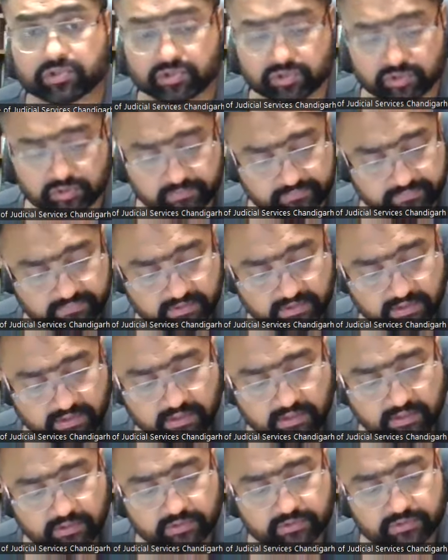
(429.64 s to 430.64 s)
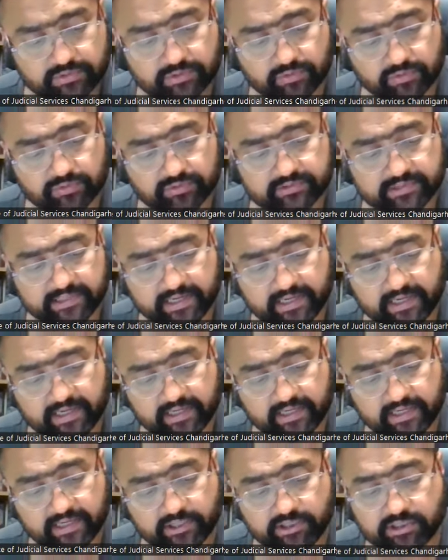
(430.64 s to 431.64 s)
also. So
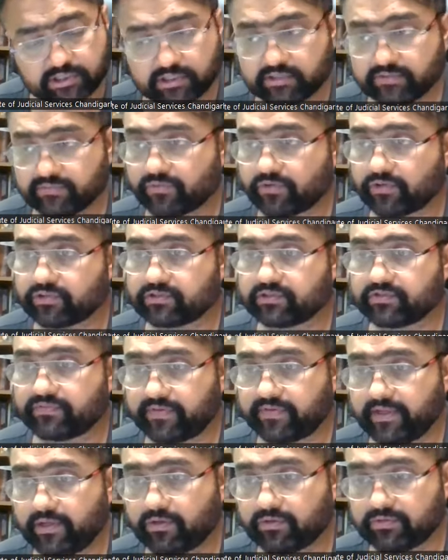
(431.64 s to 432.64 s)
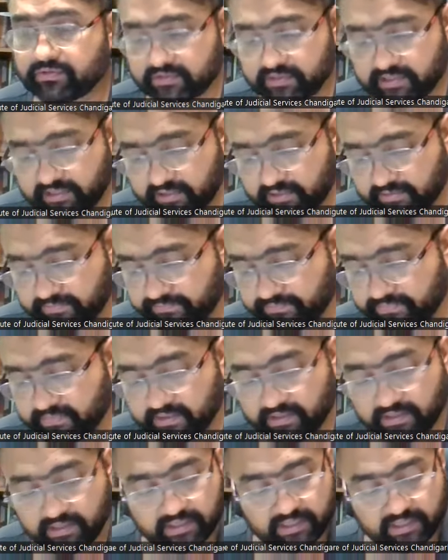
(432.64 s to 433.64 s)
second condition was free consent.
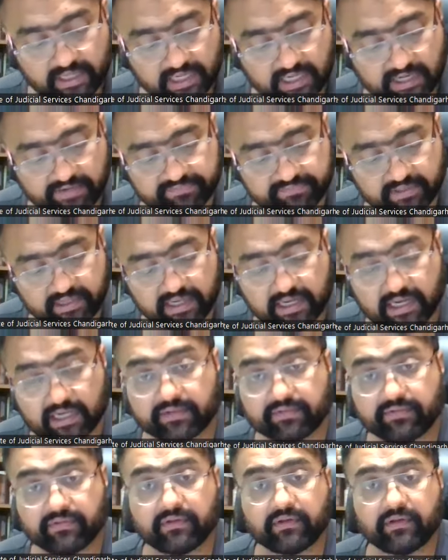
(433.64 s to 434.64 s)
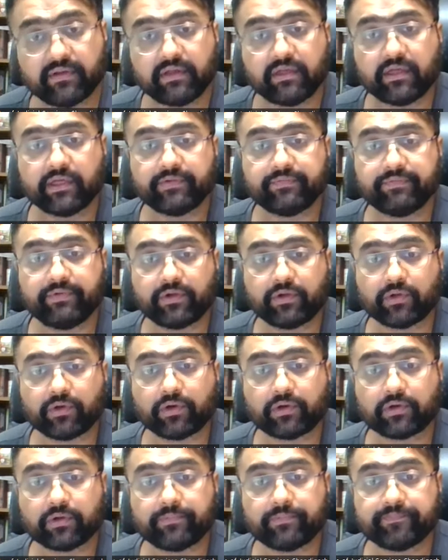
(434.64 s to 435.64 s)
After that, we
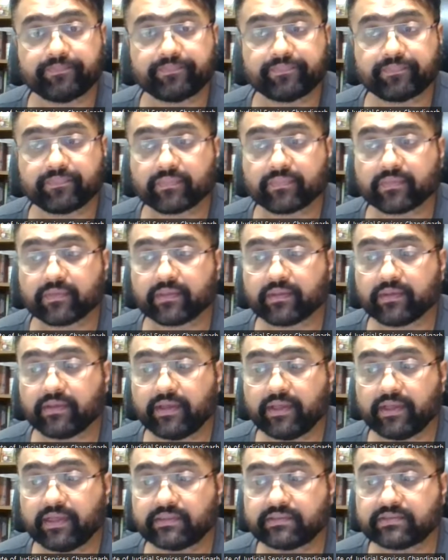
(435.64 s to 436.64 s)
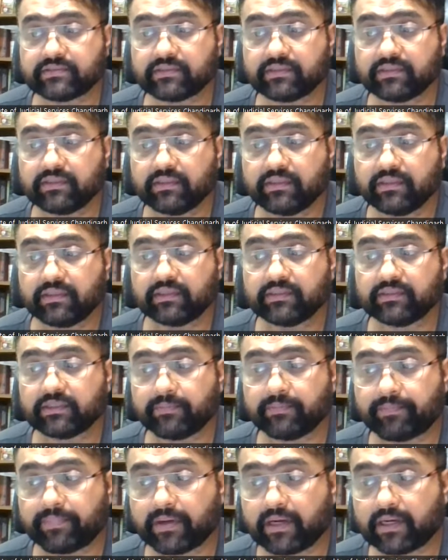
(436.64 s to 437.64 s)
talk is
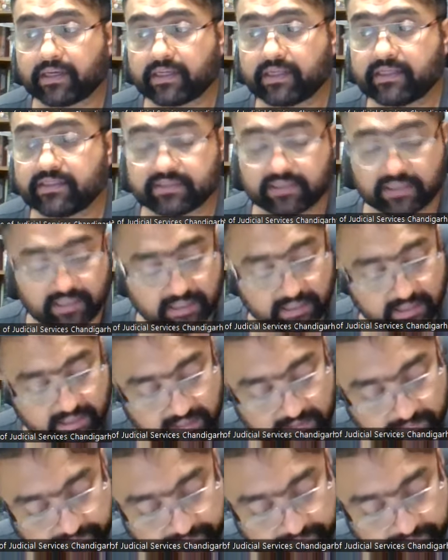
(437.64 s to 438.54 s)
the parties are